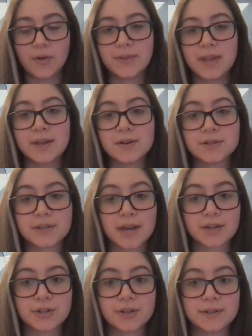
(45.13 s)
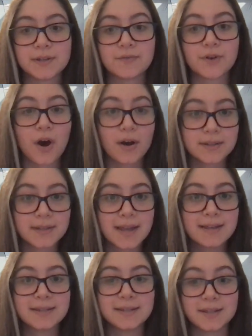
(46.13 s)
on the intersections of
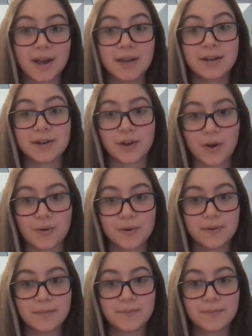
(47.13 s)
content, design, and code.